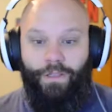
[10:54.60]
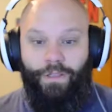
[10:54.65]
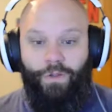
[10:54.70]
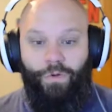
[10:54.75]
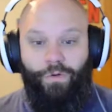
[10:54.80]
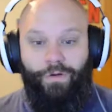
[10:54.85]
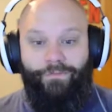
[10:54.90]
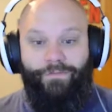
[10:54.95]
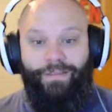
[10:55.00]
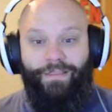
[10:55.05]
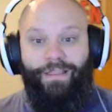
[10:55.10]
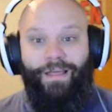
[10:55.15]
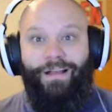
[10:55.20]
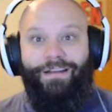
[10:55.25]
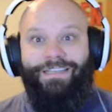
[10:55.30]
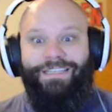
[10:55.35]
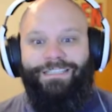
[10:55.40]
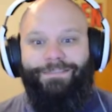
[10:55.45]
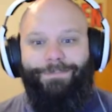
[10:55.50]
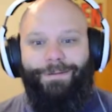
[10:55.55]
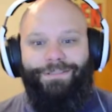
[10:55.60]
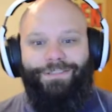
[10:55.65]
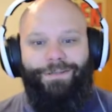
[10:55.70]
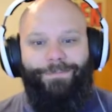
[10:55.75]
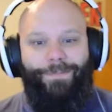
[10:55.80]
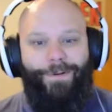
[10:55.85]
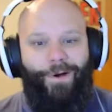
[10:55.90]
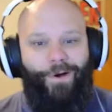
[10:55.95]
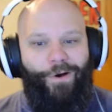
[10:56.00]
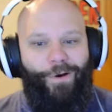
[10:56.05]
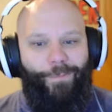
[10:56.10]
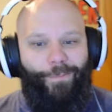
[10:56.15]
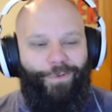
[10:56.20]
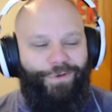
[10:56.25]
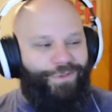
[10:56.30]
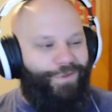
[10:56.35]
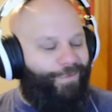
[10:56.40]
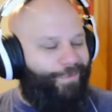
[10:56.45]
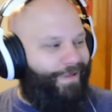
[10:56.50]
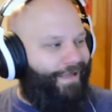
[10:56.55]
You have unlocked a special poem.
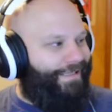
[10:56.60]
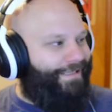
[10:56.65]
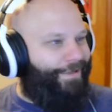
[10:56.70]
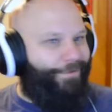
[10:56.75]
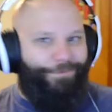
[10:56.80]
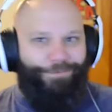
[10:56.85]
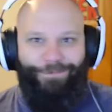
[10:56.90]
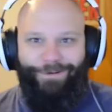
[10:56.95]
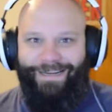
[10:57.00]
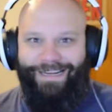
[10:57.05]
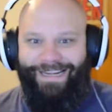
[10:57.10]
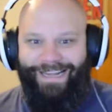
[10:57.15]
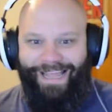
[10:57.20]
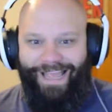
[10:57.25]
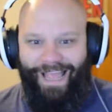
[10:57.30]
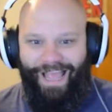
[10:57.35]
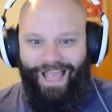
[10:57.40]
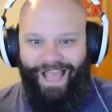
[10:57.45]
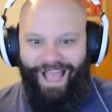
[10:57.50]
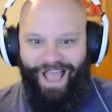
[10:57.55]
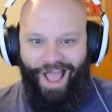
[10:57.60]
Would you like to read it?